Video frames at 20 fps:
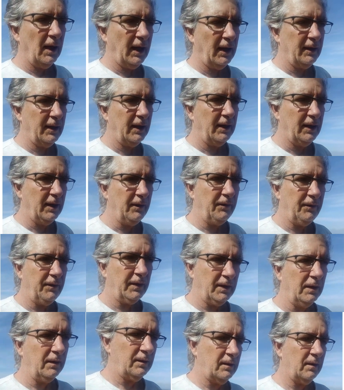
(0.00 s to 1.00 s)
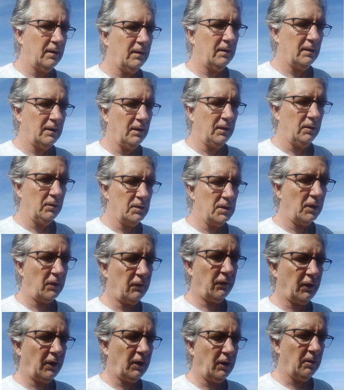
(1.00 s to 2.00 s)
And then he said, You
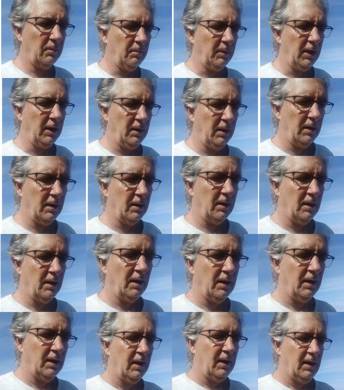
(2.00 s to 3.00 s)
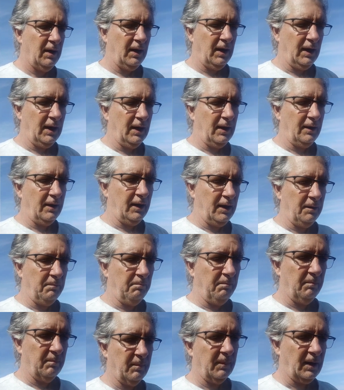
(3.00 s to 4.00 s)
just follow me, and
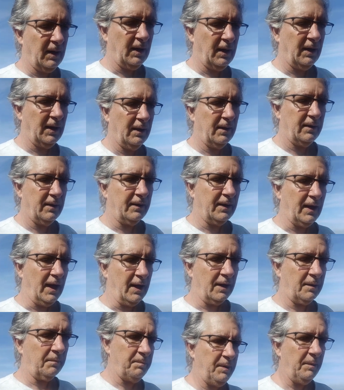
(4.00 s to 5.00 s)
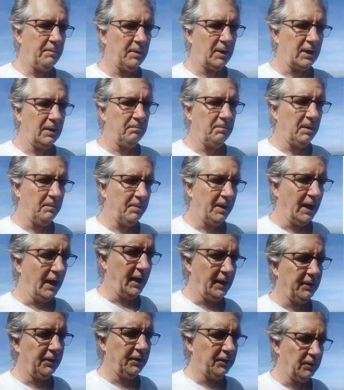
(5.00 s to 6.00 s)
then I'll, the other people can be
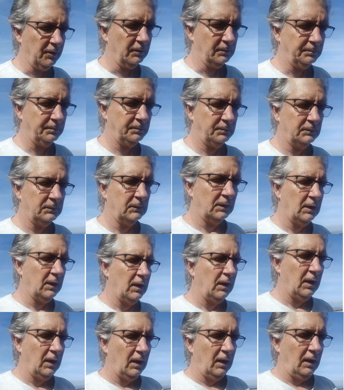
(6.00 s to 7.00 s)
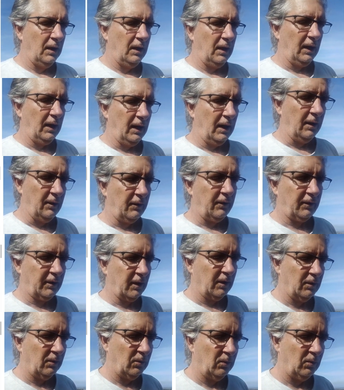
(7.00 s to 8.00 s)
behind you. And
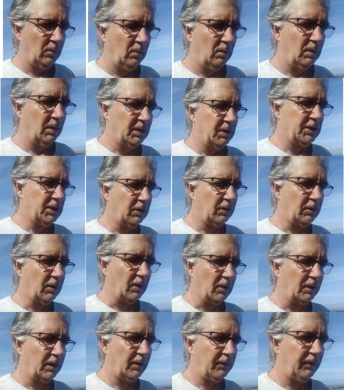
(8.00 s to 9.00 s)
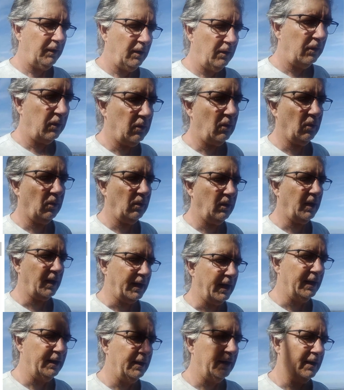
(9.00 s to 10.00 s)
so she could hardly see through all the
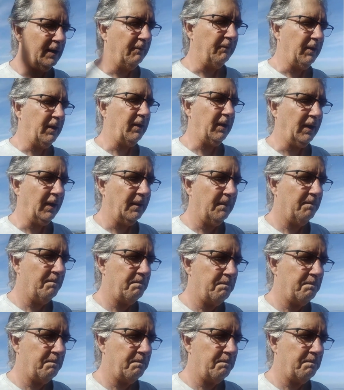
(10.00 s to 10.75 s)
rain and everything.